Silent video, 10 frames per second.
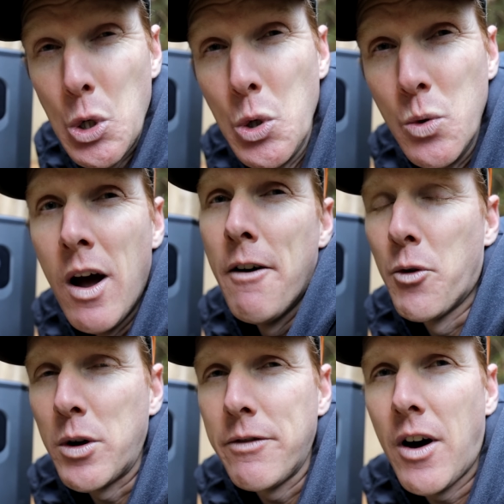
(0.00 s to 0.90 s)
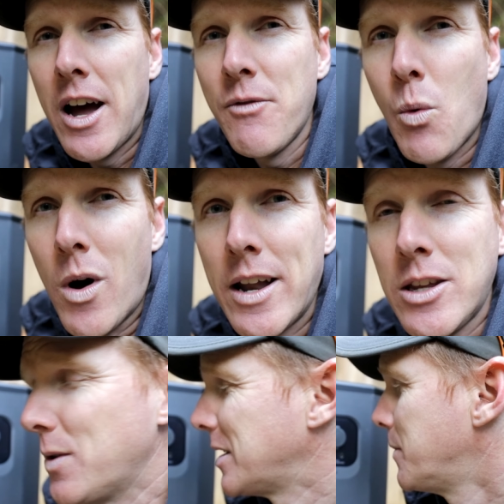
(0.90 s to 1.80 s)
2 45 watt
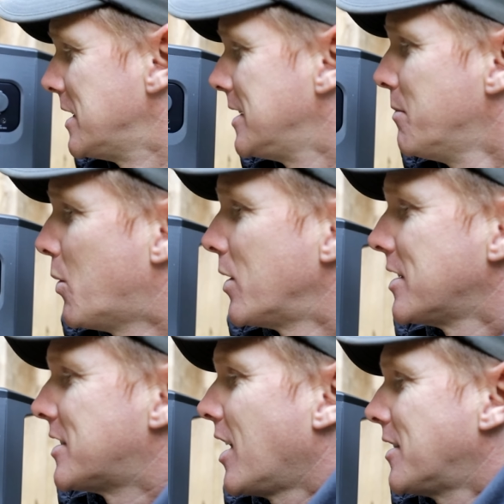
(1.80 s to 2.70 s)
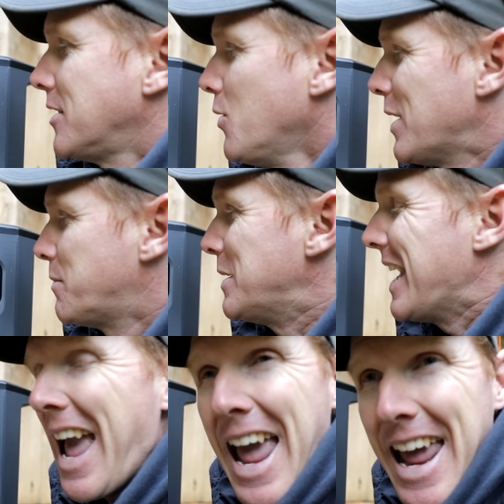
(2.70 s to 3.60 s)
USB-C ports, it's got the
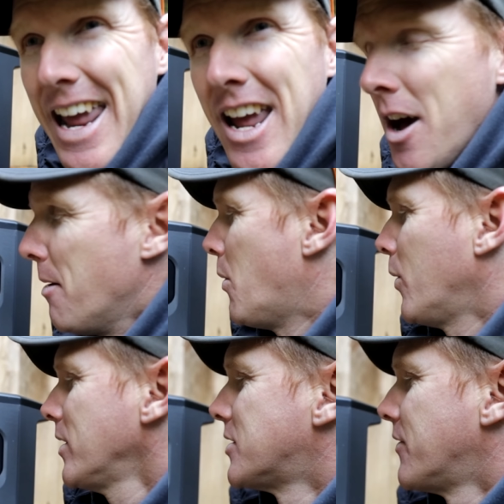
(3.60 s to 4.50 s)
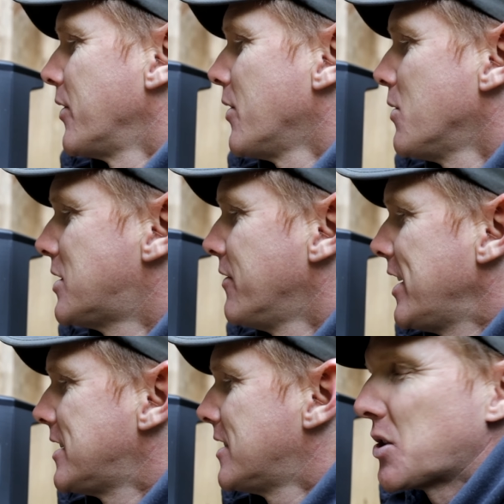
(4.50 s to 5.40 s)
USB-A ports for those
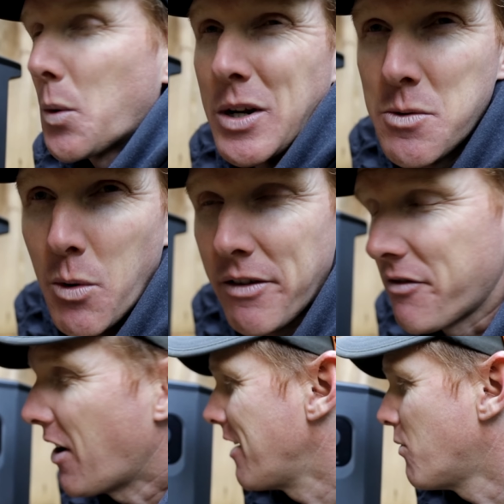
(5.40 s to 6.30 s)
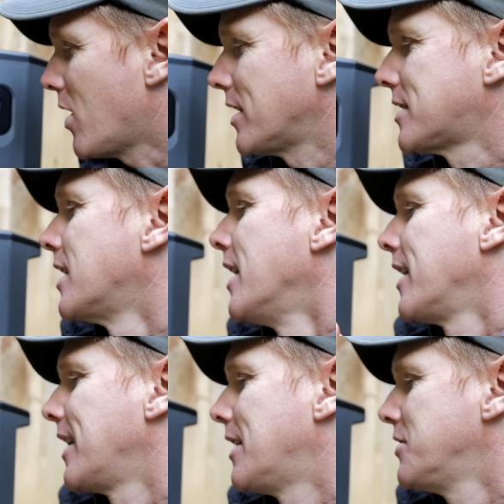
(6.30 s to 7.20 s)
devices 22.5 watts
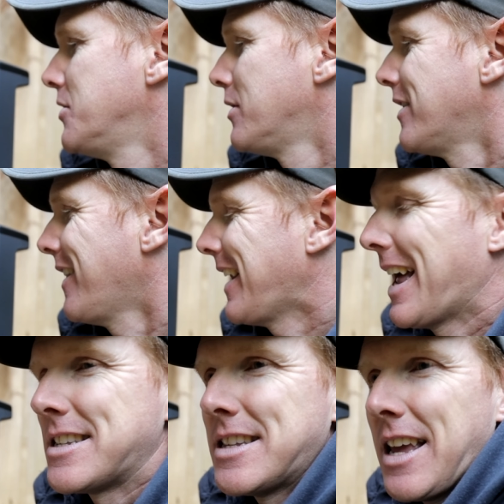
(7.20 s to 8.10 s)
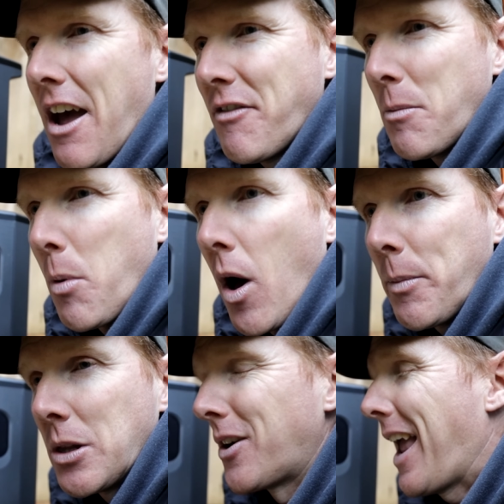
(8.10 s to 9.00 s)
that allows you to do it. Then it has the ever
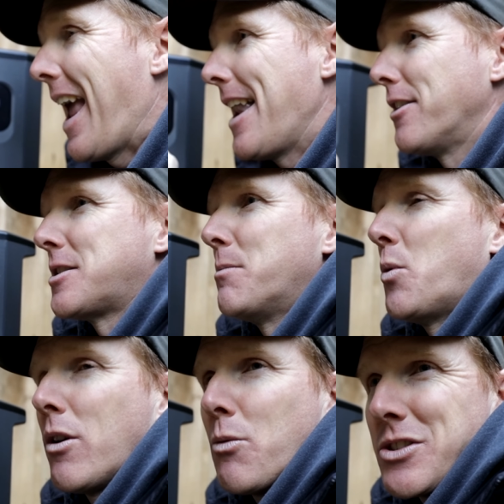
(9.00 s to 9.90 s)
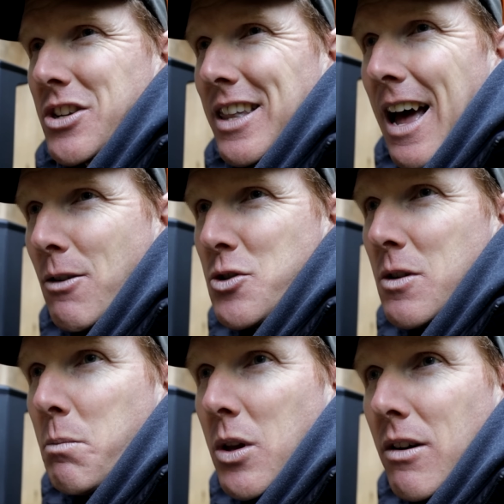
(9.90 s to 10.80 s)
popular Anderson port, which allows
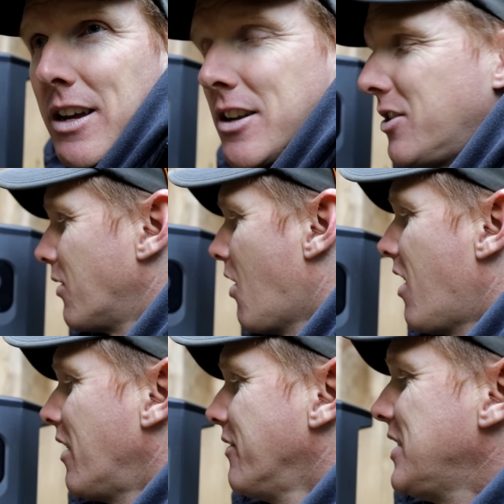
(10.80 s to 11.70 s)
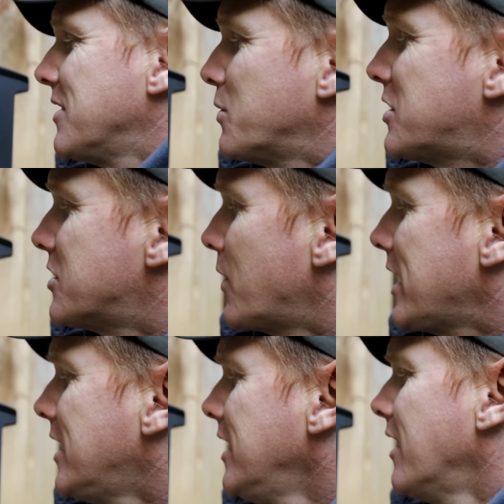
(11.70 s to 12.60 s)
you to plug in your RVs, which is
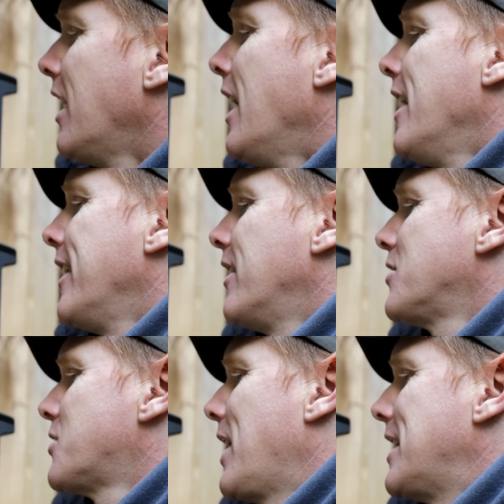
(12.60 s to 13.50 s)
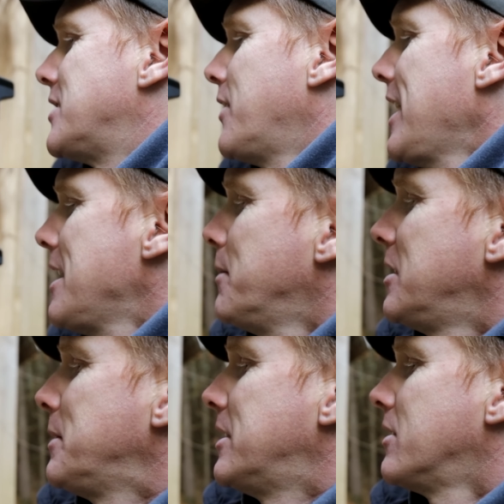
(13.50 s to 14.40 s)
right here. It also has your
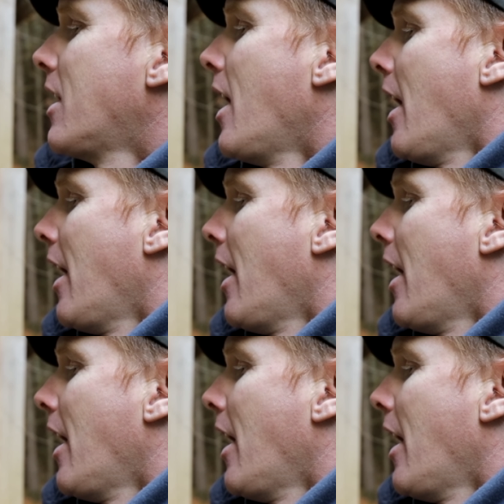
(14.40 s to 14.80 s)
8mm